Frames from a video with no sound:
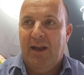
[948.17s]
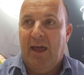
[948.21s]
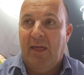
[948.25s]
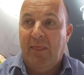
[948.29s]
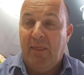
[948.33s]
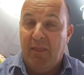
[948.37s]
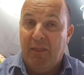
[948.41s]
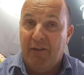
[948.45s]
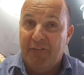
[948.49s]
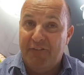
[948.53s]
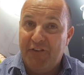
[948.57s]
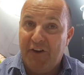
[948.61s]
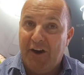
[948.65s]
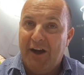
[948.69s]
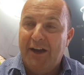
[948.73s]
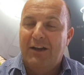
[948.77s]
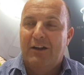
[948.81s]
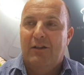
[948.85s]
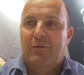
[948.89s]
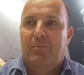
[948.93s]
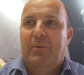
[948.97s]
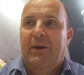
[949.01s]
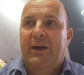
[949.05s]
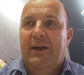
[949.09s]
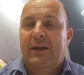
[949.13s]
And then the
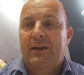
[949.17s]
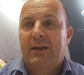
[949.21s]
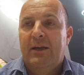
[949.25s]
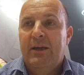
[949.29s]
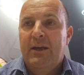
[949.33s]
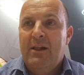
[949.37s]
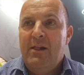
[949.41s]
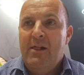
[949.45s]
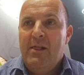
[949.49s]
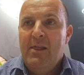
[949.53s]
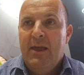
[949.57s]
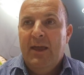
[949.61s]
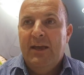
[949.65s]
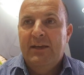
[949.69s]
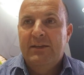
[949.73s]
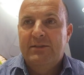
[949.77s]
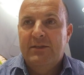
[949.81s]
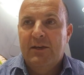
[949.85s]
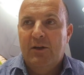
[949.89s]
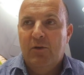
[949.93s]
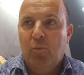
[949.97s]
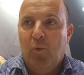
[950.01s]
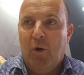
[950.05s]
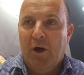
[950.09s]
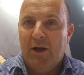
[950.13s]
final bit is
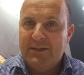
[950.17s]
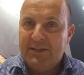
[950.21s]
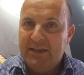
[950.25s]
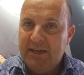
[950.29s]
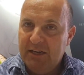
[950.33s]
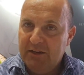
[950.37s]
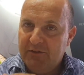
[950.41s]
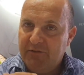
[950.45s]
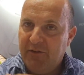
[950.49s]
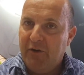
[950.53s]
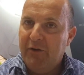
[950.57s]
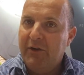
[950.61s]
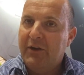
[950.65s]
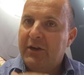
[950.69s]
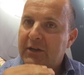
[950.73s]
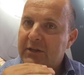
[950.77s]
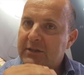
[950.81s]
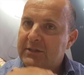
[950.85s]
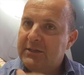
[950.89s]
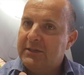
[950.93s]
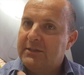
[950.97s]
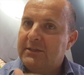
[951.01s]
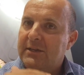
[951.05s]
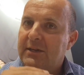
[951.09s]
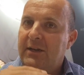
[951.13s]
that whilst he's very
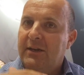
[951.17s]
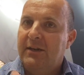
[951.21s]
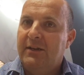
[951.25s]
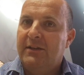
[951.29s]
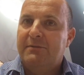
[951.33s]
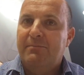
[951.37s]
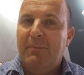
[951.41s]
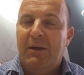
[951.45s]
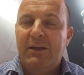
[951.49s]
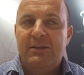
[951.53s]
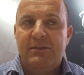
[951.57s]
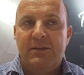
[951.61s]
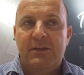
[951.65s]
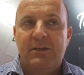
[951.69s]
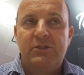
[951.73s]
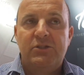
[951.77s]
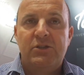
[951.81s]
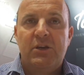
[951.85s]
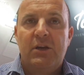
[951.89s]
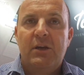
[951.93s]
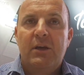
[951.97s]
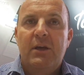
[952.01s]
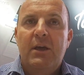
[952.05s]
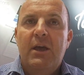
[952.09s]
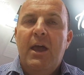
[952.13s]
consistent in his message,